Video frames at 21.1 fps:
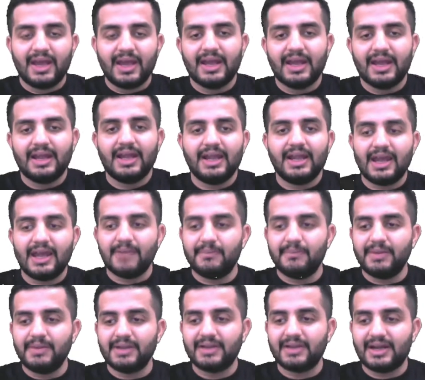
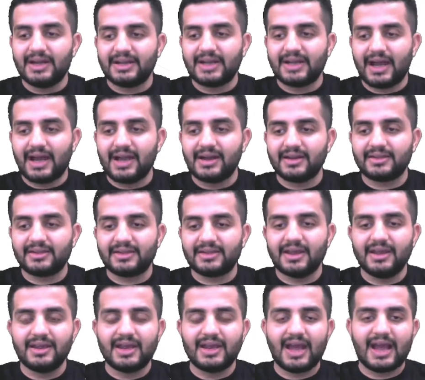NAME, the entire
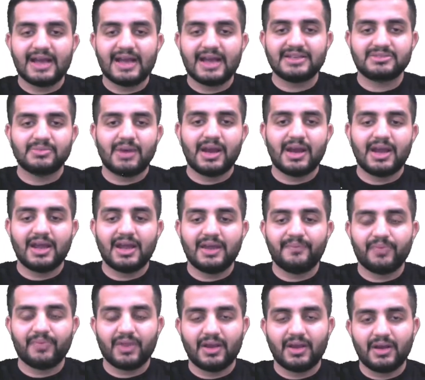thing, as
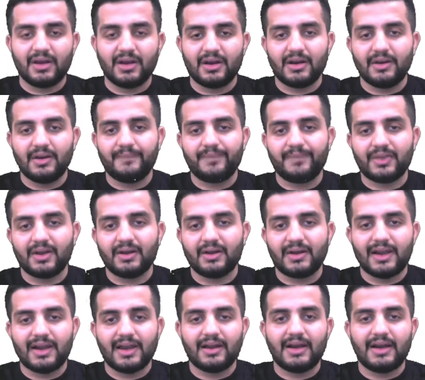my
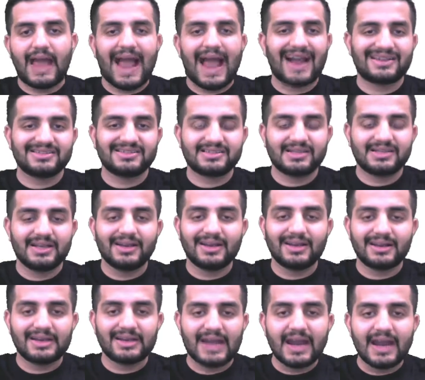accessing
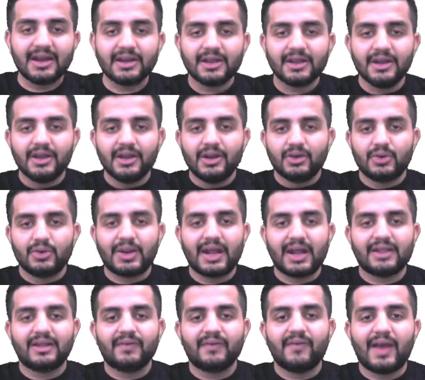content to
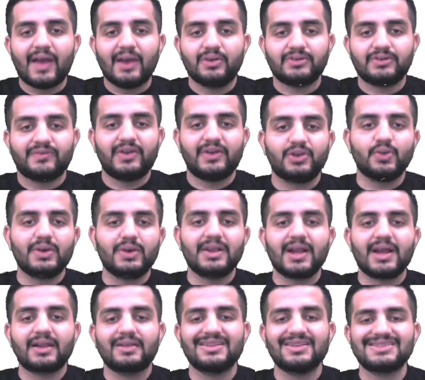get the values. If I do it
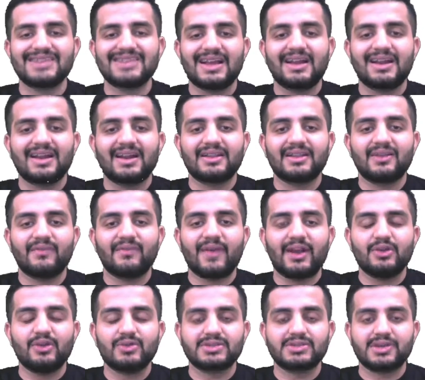like this, I'll get the
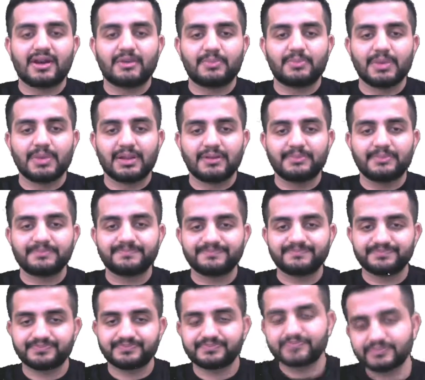value as Arpit.
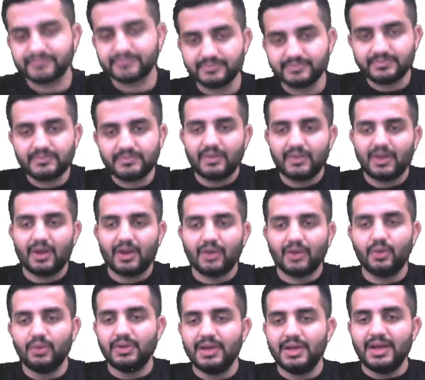
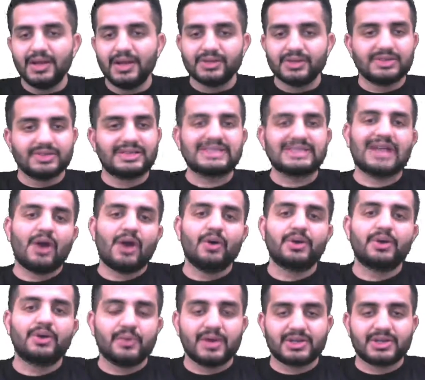Cool. This is how
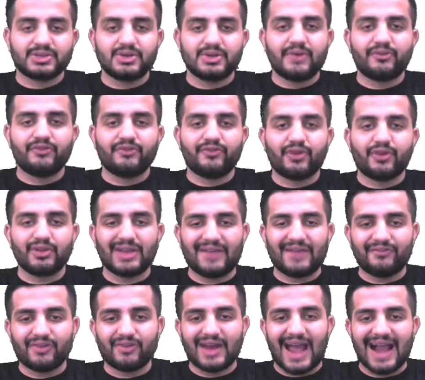it works. So you have to,
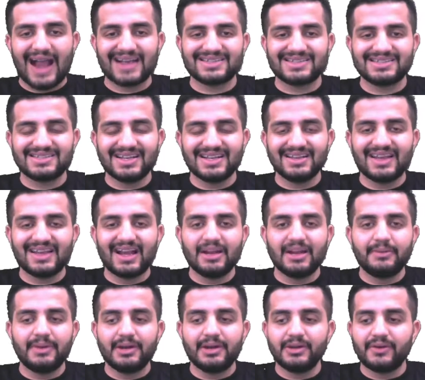for accessing the
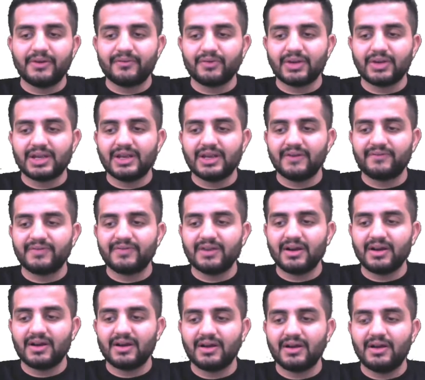element, you have to give
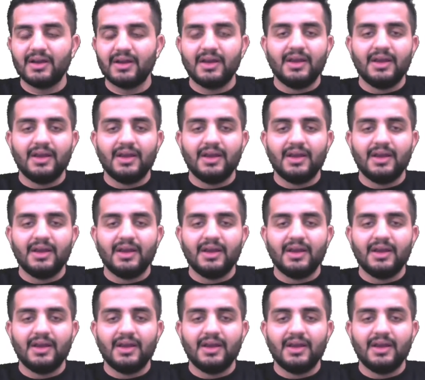the